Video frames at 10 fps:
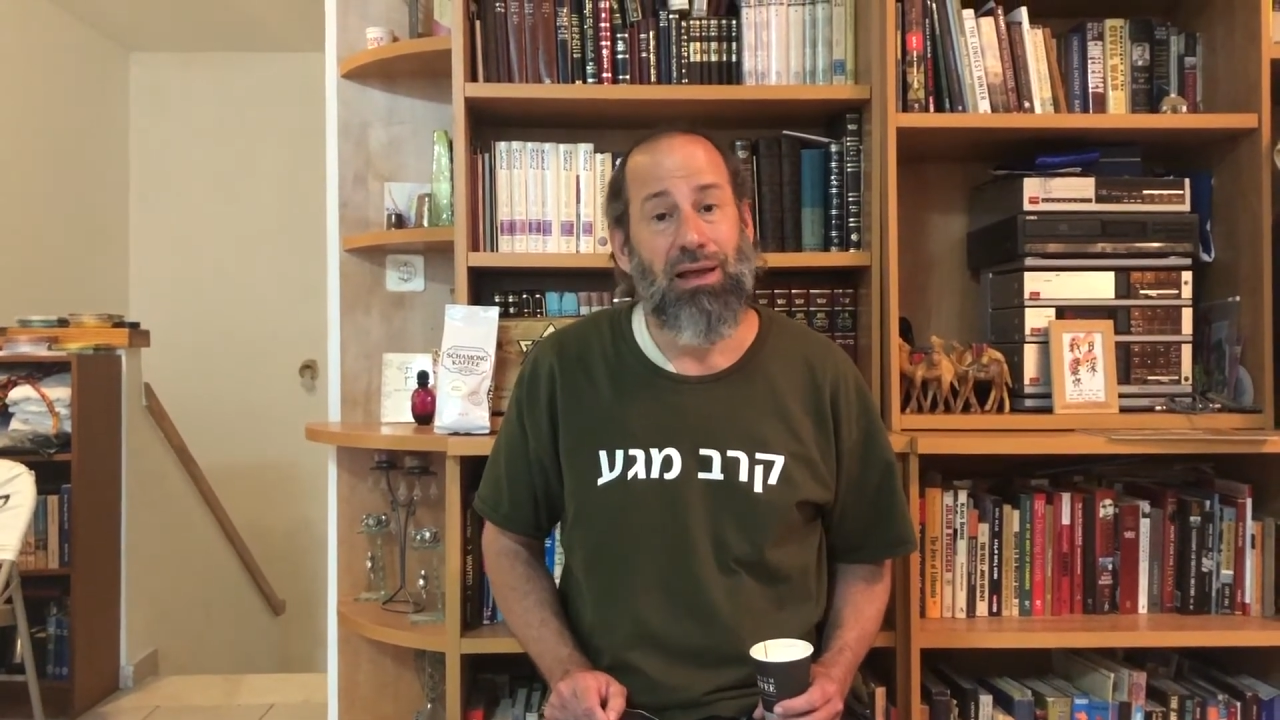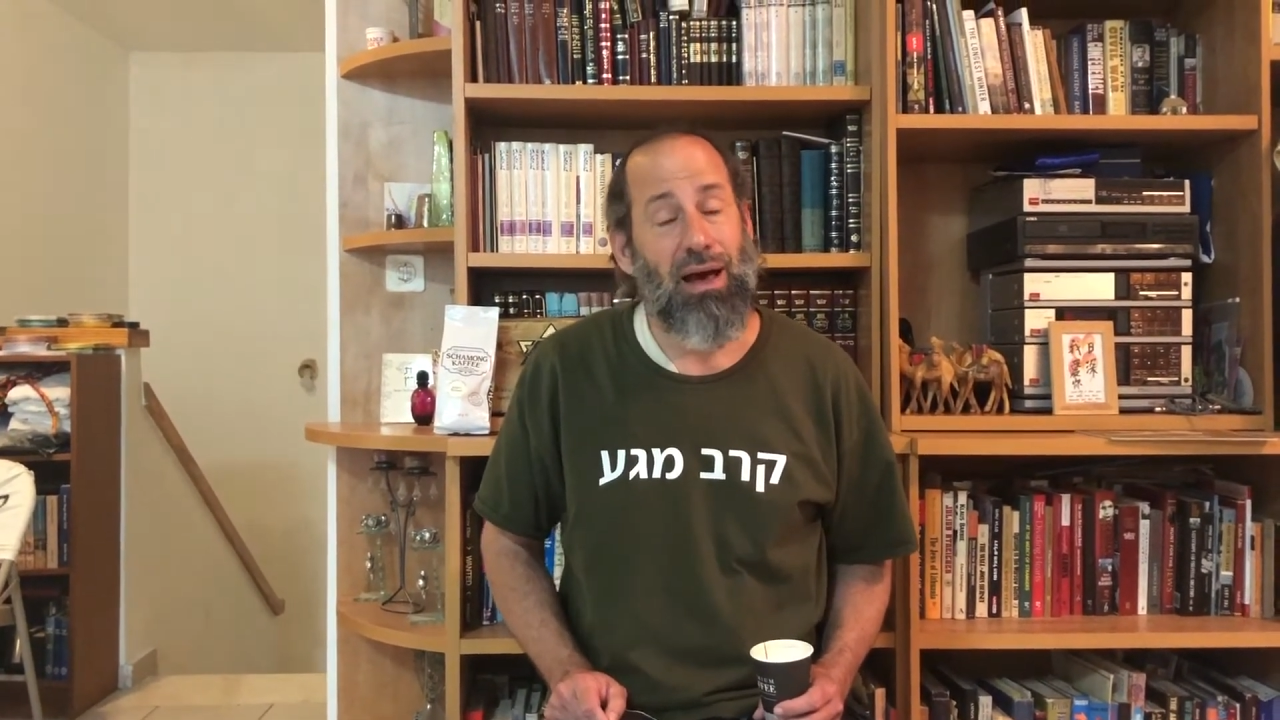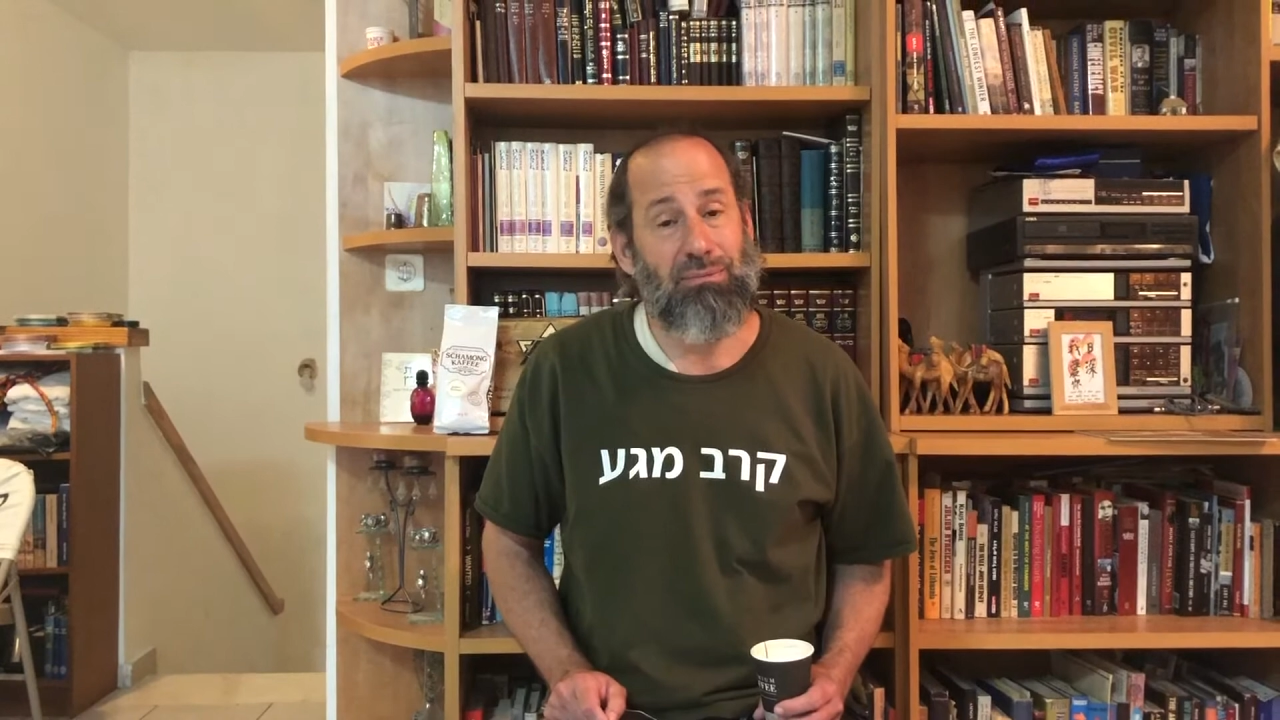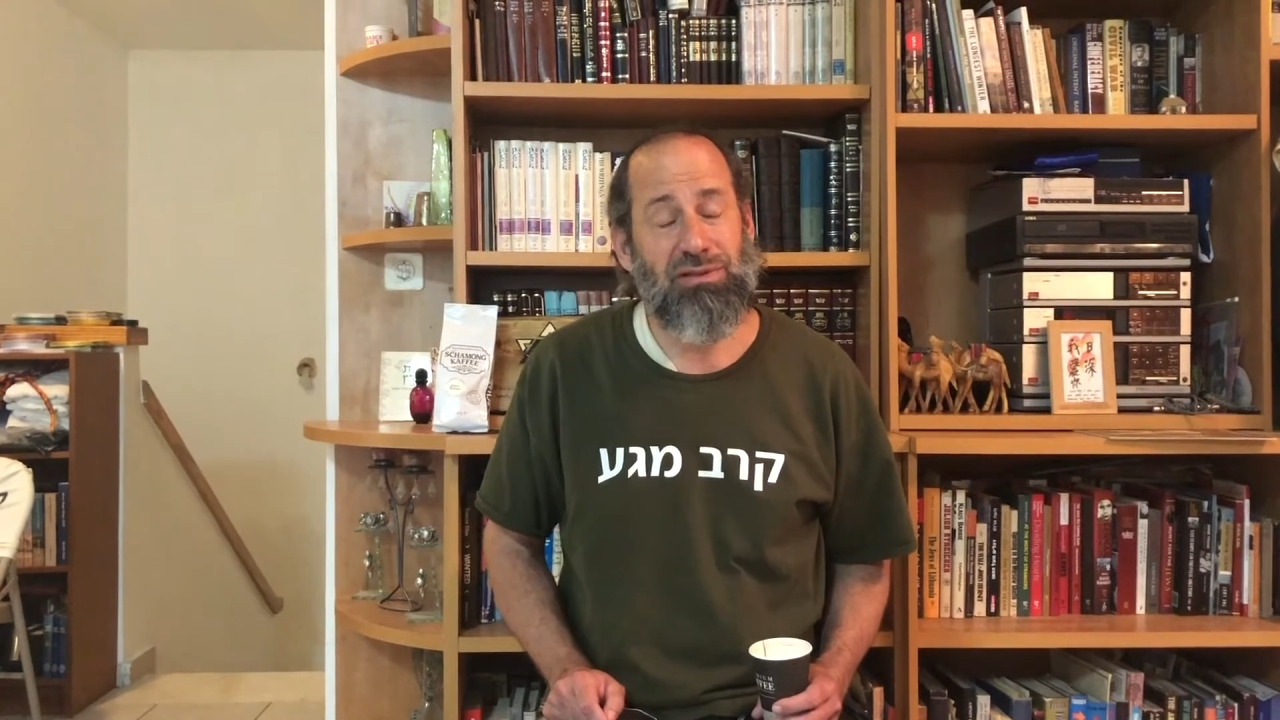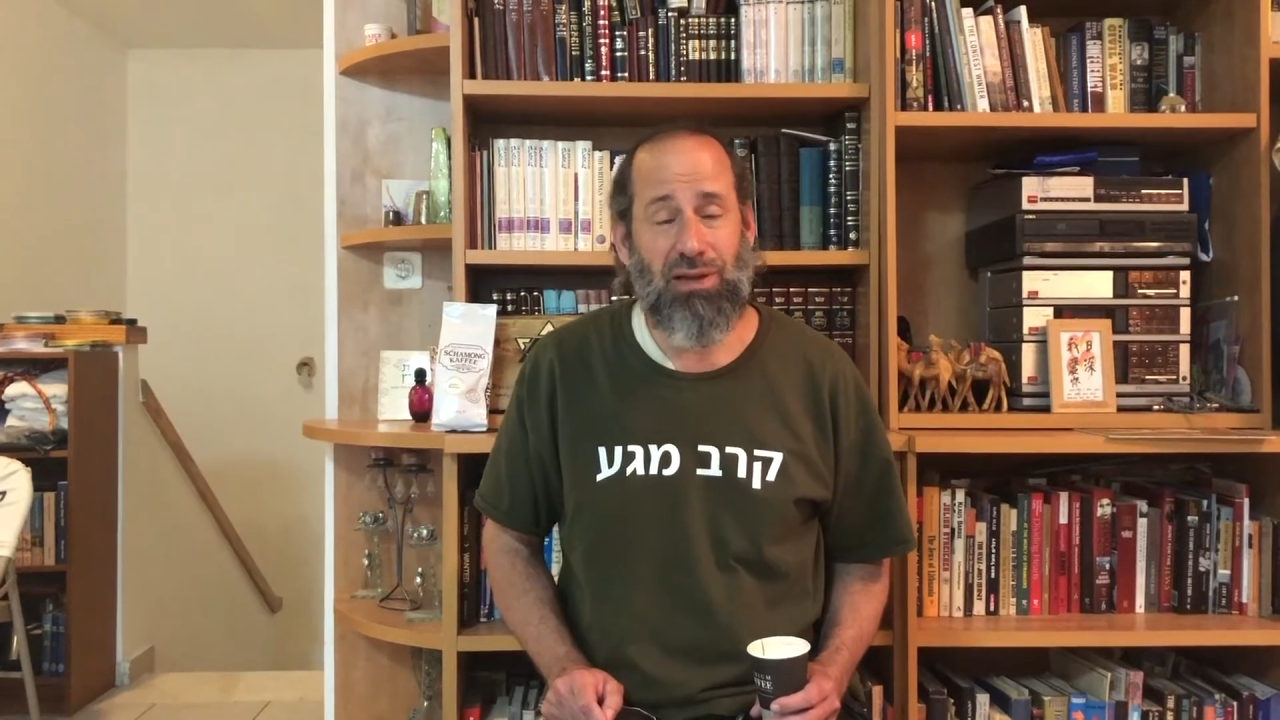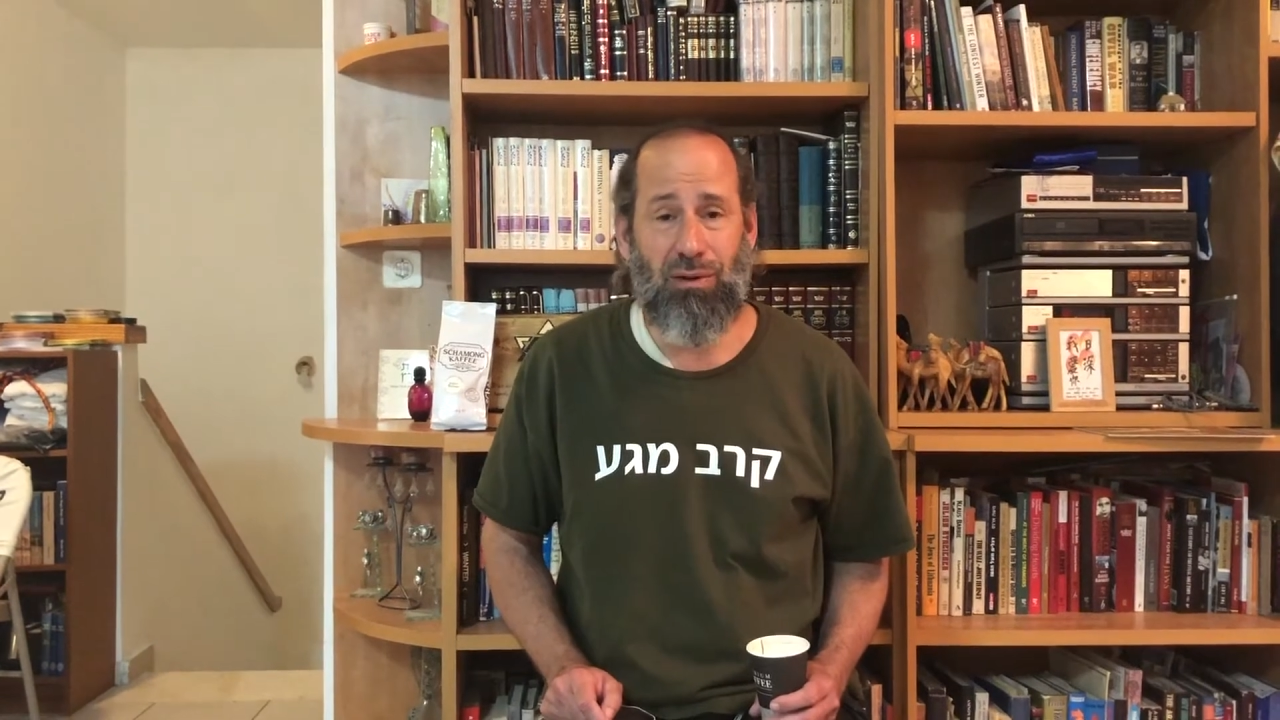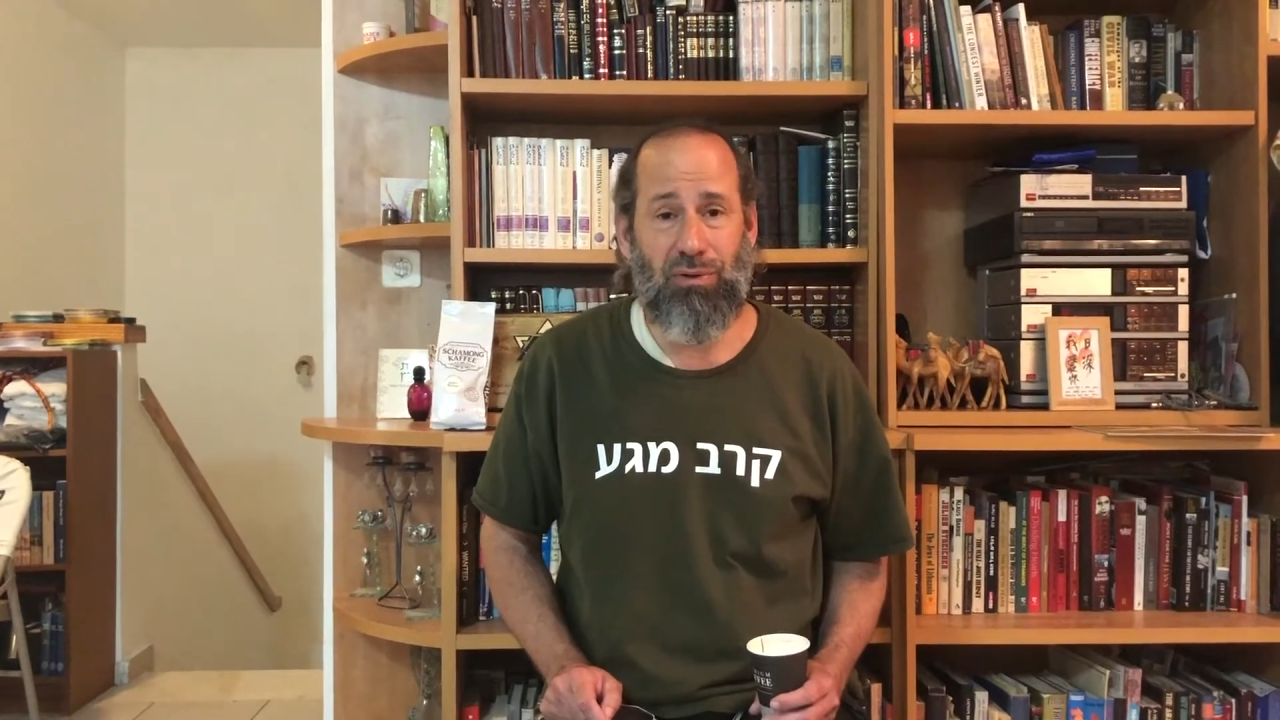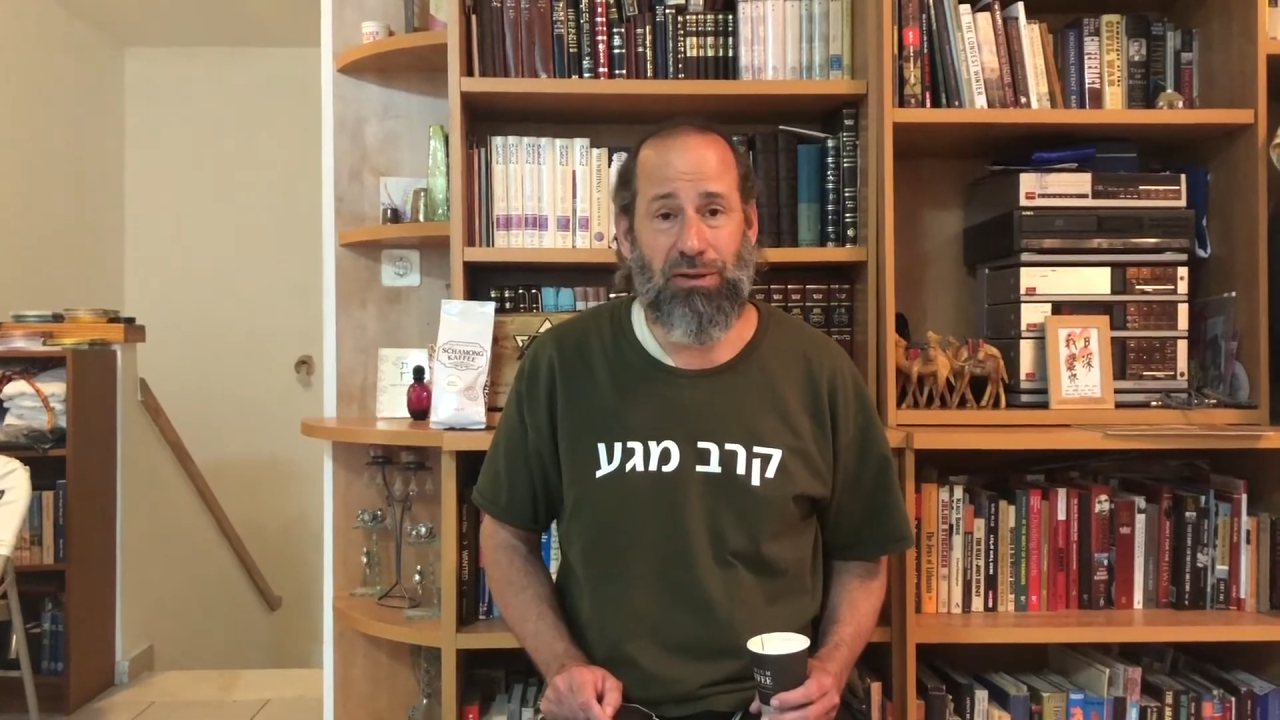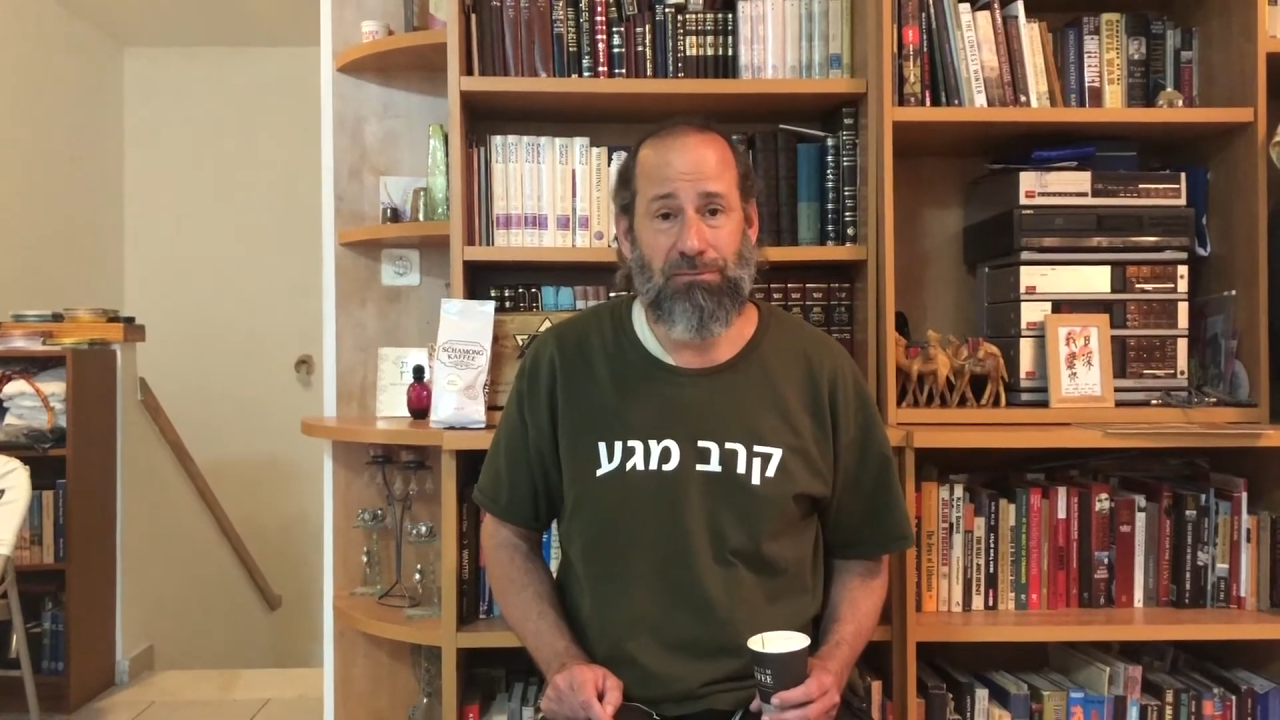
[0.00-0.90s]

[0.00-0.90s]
I'm sorry,